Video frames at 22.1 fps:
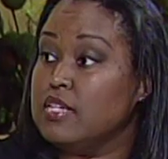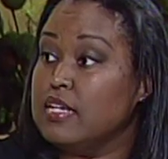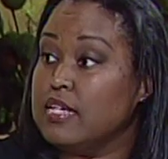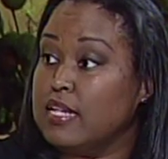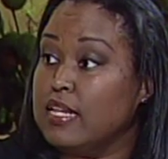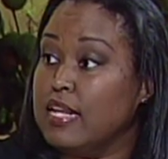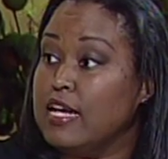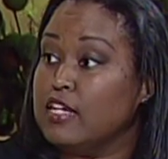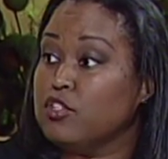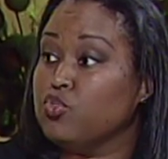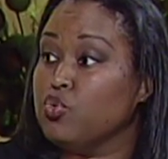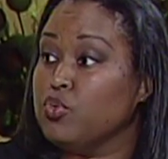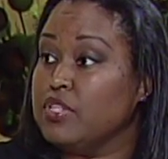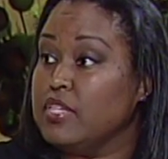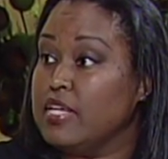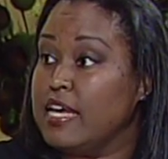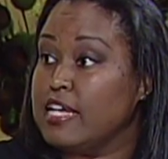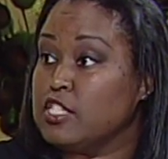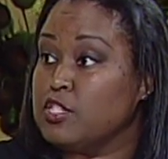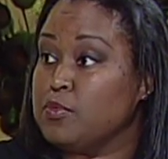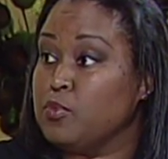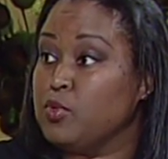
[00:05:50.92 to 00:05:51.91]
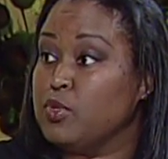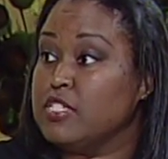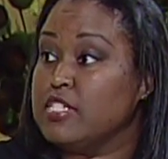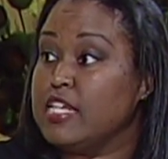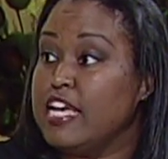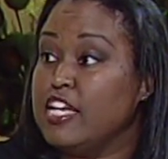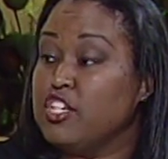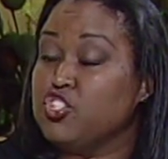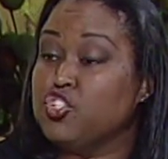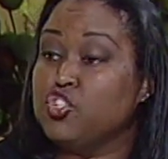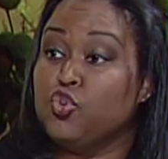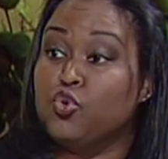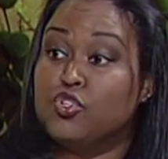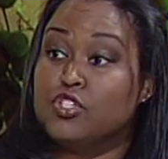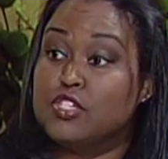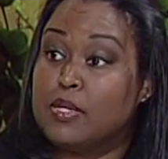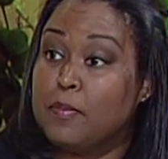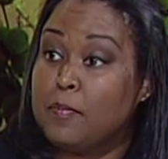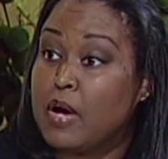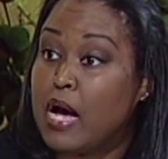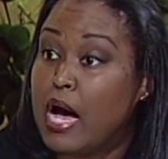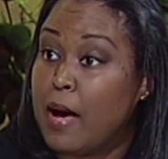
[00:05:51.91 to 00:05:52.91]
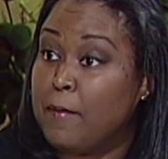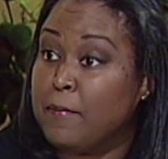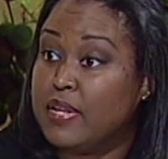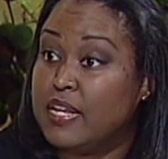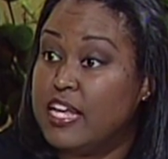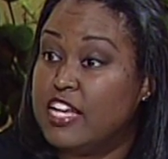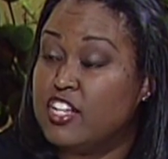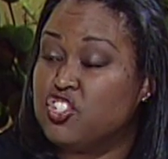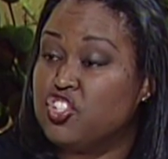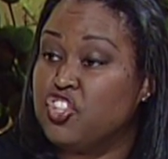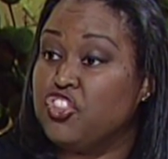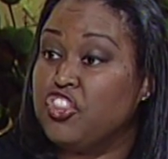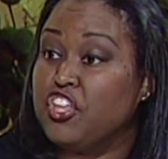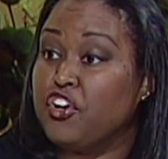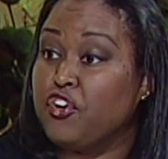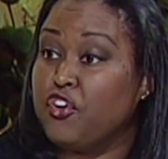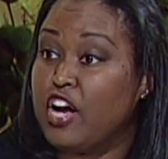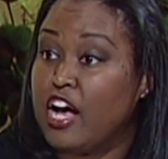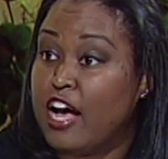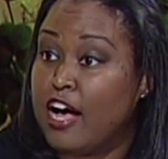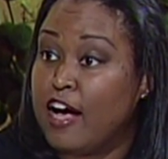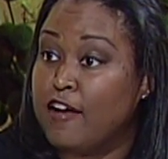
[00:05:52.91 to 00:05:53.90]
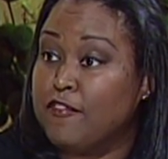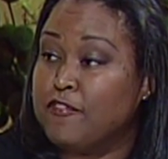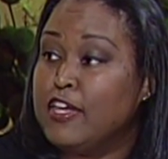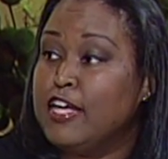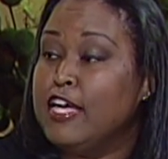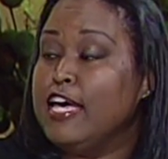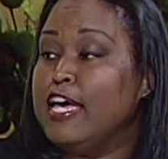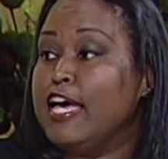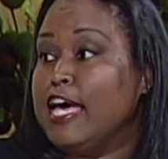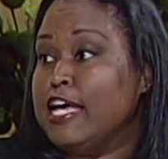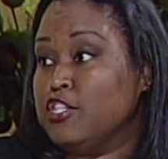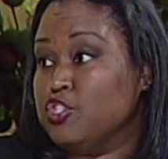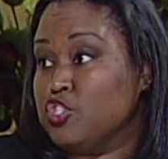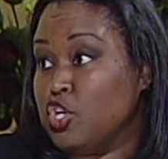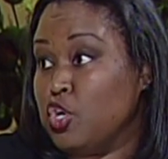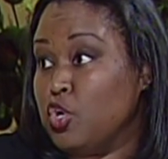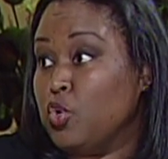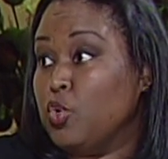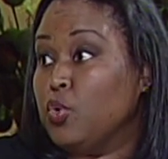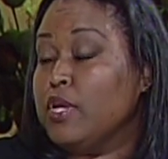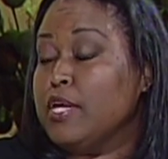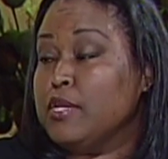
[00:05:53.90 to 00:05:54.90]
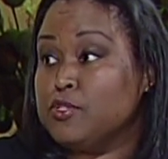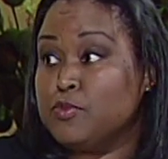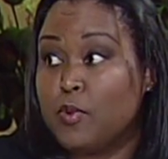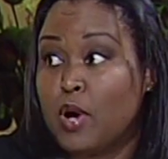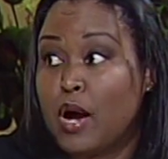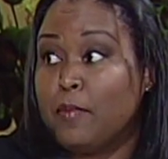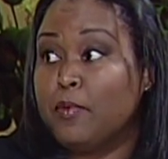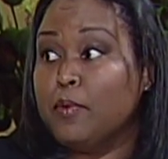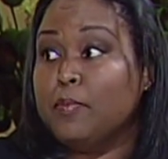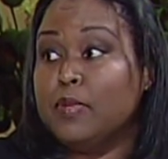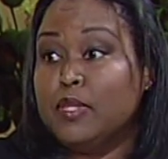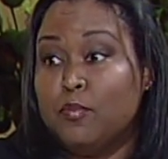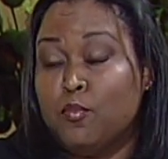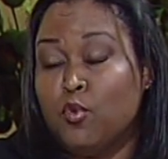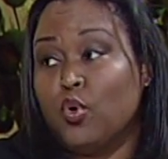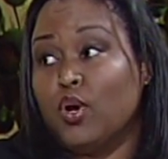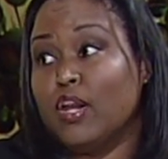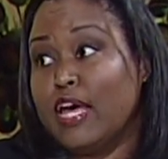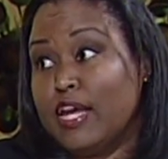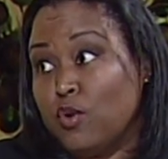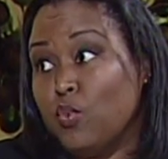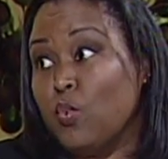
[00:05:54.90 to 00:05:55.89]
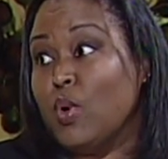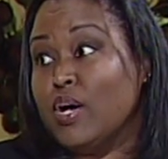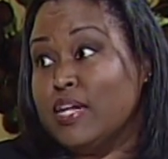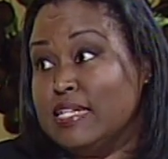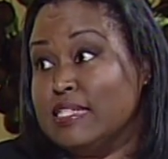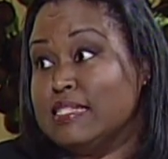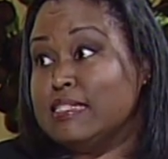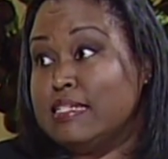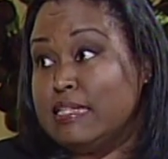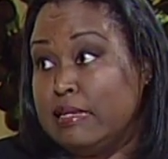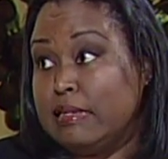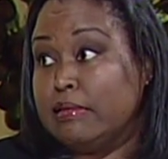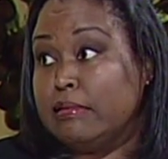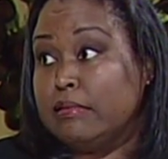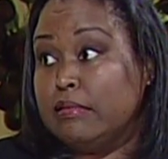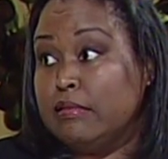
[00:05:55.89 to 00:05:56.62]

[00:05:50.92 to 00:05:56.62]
neglect, or the exploitation, or some combination thereof. And so it's probably more like 1 in 10.